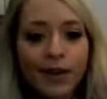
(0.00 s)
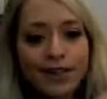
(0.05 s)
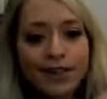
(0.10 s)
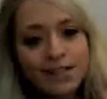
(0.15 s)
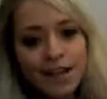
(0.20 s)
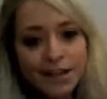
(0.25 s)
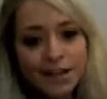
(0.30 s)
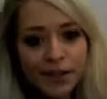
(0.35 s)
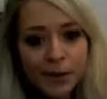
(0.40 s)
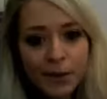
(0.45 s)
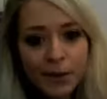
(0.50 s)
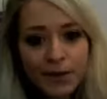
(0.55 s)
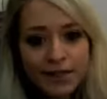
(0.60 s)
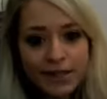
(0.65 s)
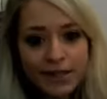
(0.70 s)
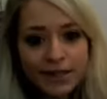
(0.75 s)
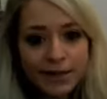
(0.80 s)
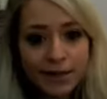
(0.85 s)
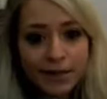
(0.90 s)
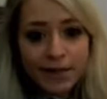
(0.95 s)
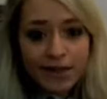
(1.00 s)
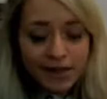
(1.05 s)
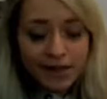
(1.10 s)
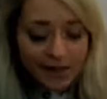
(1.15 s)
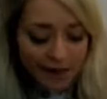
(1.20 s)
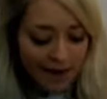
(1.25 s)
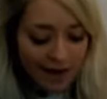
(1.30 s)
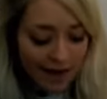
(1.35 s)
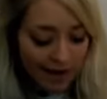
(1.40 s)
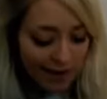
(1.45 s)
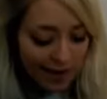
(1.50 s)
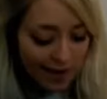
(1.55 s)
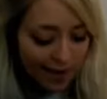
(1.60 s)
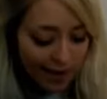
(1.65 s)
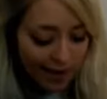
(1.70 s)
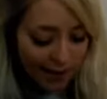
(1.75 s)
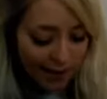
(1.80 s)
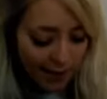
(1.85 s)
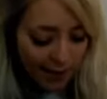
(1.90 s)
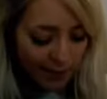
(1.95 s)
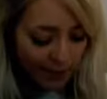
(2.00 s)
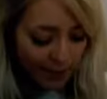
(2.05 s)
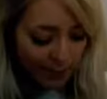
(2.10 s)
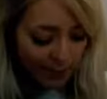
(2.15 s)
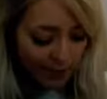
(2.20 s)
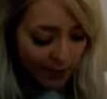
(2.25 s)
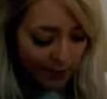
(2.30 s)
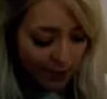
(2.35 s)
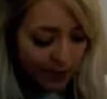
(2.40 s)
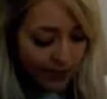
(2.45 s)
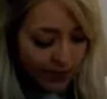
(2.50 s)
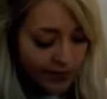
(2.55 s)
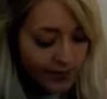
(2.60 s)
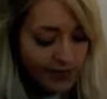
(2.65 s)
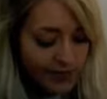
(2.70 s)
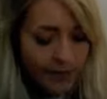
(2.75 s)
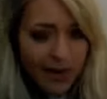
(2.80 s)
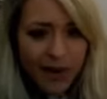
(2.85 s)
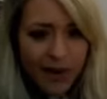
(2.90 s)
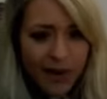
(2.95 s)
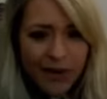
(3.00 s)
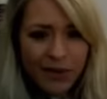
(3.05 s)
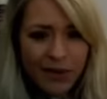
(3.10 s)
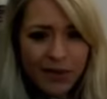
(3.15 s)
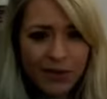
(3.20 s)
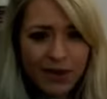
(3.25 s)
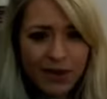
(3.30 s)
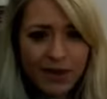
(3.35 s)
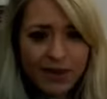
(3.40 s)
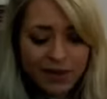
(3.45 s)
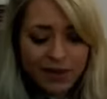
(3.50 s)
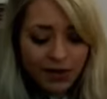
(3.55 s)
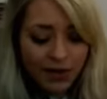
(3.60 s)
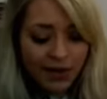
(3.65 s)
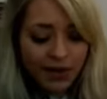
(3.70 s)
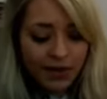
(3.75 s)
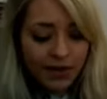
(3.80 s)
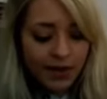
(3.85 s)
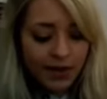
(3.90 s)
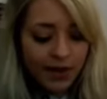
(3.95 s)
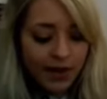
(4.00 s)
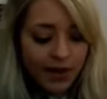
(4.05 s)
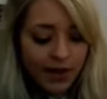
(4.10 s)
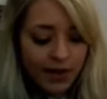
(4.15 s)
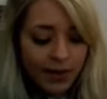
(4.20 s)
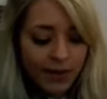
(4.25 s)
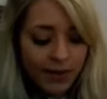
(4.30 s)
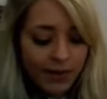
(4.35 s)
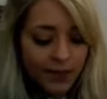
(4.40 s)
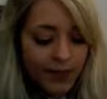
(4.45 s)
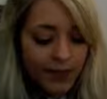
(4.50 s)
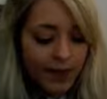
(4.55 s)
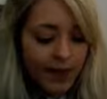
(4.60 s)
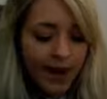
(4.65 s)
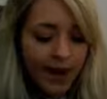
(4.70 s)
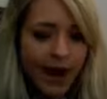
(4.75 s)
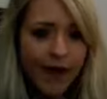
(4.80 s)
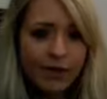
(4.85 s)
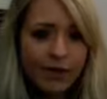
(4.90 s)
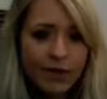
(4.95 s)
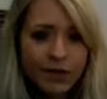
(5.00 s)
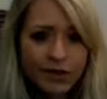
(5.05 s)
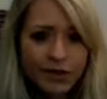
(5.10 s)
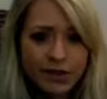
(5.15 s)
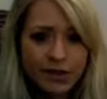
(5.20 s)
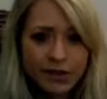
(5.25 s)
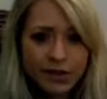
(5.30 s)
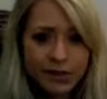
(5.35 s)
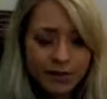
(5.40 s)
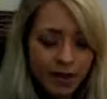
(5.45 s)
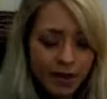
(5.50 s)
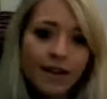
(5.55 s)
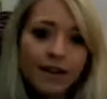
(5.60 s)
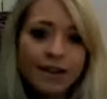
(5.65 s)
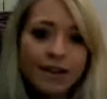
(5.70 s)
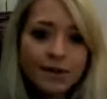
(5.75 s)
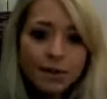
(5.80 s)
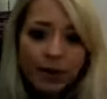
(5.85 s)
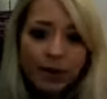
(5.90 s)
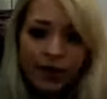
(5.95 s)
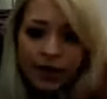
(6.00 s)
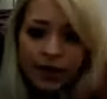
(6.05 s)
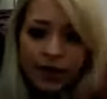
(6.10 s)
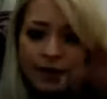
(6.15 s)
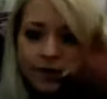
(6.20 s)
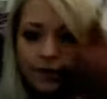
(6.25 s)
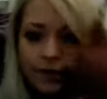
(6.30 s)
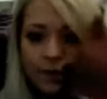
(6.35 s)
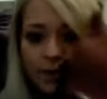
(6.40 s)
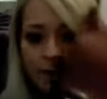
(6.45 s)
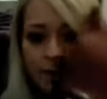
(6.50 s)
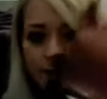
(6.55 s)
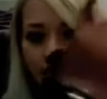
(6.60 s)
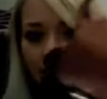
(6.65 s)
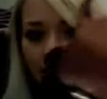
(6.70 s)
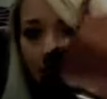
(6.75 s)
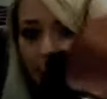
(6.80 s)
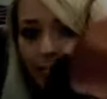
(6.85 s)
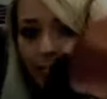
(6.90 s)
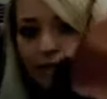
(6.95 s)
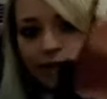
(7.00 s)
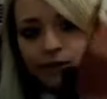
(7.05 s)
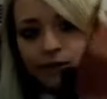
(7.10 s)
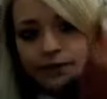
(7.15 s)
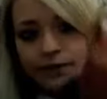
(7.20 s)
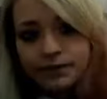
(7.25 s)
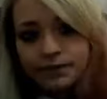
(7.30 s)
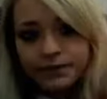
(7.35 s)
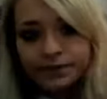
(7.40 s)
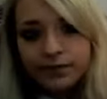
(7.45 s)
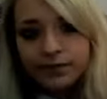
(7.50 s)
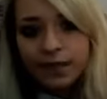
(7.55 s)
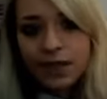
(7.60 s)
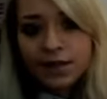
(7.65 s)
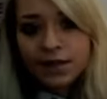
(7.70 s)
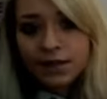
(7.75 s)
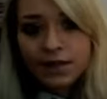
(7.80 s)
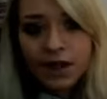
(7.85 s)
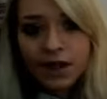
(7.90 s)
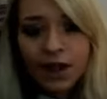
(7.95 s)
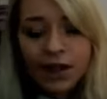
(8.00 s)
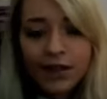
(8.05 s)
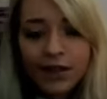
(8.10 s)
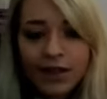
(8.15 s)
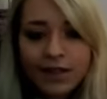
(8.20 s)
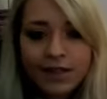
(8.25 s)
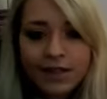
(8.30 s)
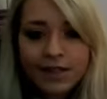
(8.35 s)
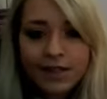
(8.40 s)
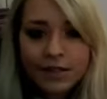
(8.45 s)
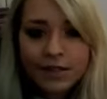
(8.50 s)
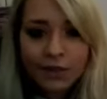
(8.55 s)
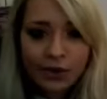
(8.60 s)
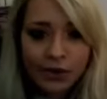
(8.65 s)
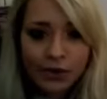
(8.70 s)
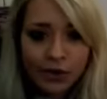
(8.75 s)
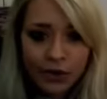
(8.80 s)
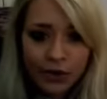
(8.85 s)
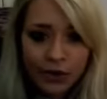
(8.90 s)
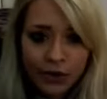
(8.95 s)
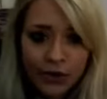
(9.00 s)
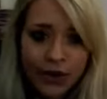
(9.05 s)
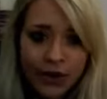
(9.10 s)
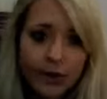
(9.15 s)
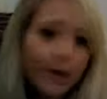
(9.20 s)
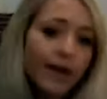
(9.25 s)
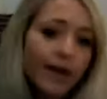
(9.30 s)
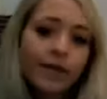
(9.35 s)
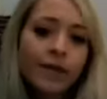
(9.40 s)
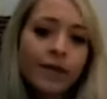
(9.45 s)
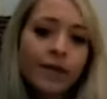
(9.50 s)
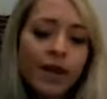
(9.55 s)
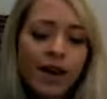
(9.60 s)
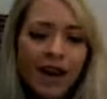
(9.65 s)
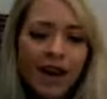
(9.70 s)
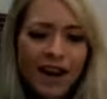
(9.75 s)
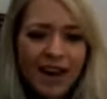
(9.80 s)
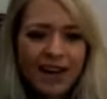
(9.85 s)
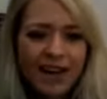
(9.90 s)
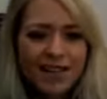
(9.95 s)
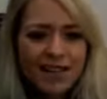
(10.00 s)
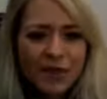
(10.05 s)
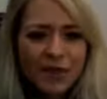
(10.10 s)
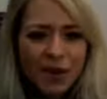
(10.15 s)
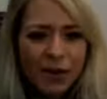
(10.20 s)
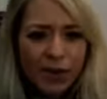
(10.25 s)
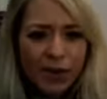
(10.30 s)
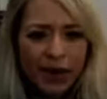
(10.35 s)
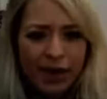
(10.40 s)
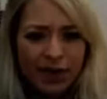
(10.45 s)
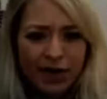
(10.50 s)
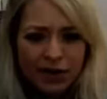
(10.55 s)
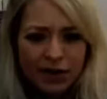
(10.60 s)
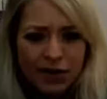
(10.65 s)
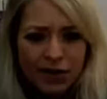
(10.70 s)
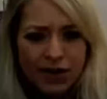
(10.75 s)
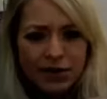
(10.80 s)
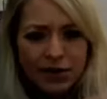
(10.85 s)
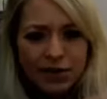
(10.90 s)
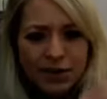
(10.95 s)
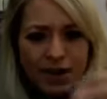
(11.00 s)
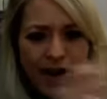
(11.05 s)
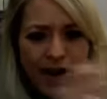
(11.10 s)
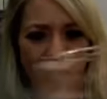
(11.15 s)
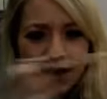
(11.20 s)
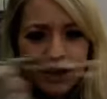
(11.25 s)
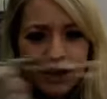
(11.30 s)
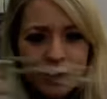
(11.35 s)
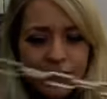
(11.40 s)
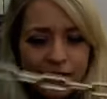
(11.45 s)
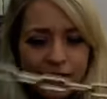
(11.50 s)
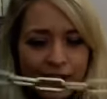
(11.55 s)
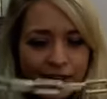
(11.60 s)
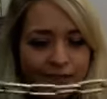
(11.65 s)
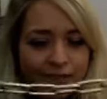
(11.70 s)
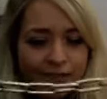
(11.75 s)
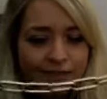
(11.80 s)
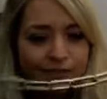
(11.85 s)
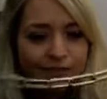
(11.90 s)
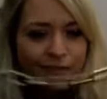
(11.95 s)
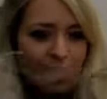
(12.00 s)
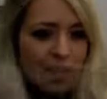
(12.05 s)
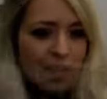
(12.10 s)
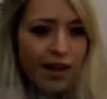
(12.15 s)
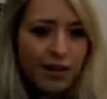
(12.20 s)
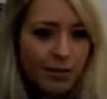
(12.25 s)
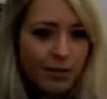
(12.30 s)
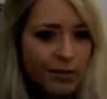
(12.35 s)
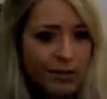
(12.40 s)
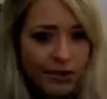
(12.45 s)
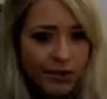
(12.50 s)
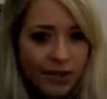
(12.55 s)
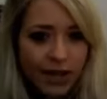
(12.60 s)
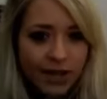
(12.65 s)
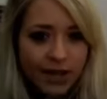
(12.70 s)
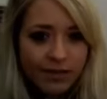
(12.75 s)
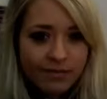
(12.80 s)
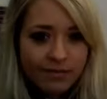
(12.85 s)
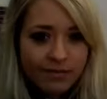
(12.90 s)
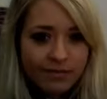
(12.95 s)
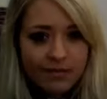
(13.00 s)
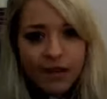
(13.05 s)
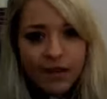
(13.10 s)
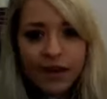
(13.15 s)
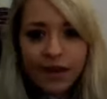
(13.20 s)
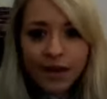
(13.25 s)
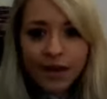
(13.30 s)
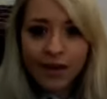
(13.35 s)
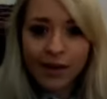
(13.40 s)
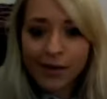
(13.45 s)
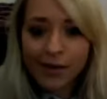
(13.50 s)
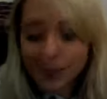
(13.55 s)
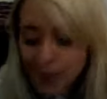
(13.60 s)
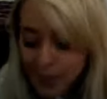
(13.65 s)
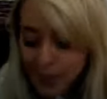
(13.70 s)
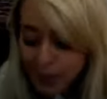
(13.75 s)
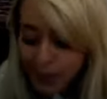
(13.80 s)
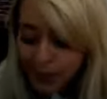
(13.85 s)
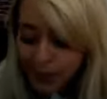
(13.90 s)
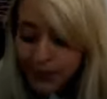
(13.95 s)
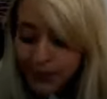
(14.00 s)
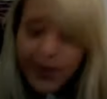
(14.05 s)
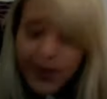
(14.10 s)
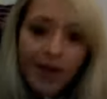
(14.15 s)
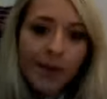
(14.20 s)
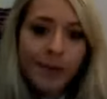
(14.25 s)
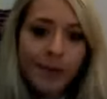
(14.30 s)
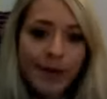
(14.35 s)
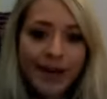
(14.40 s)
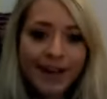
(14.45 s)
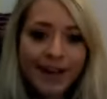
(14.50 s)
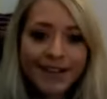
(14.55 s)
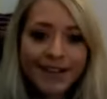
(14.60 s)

is actually pretty similar to that, but I got this about 3 years ago, and I haven't used this as much. This one I use a lot, as it's kind of like sits on your shoulder really well. And I guess if anyone kind of tries to attack you, you can like hit them with the chain. I don't know, maybe not. But yeah,